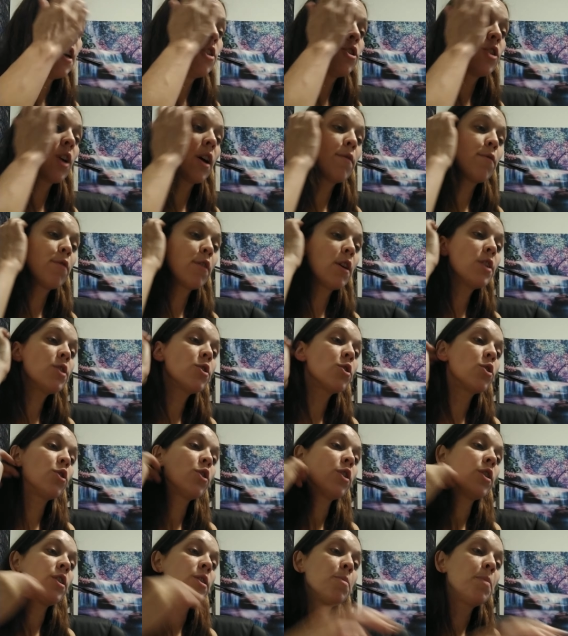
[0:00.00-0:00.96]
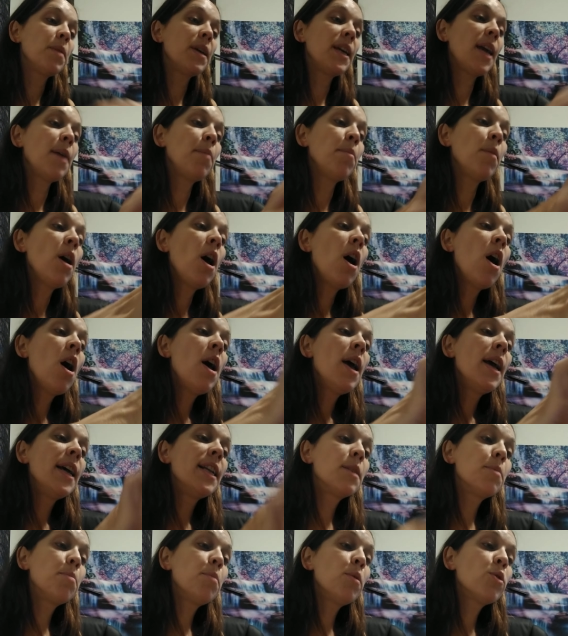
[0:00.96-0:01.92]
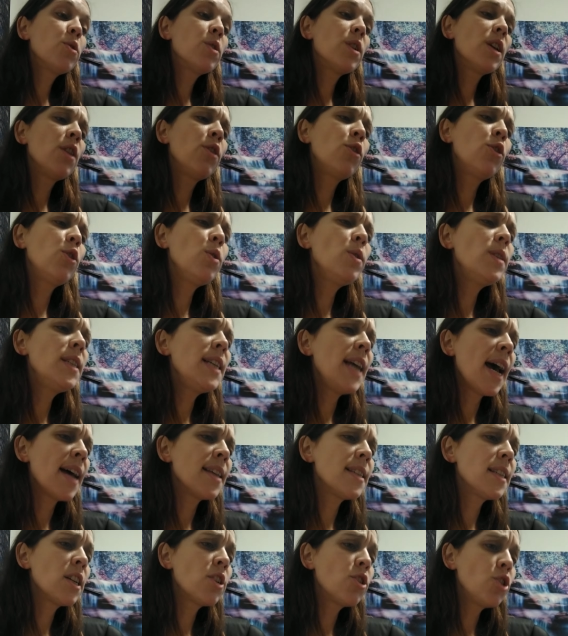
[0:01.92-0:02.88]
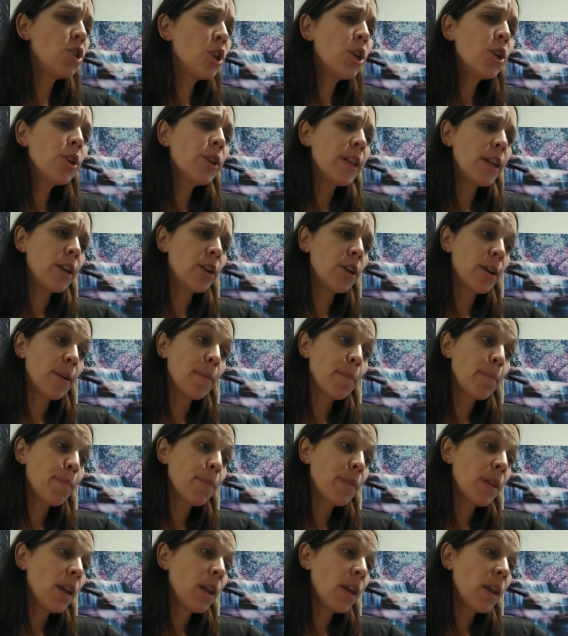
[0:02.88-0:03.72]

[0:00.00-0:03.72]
John Foster Dulles became its most enthusiastic cheerleader.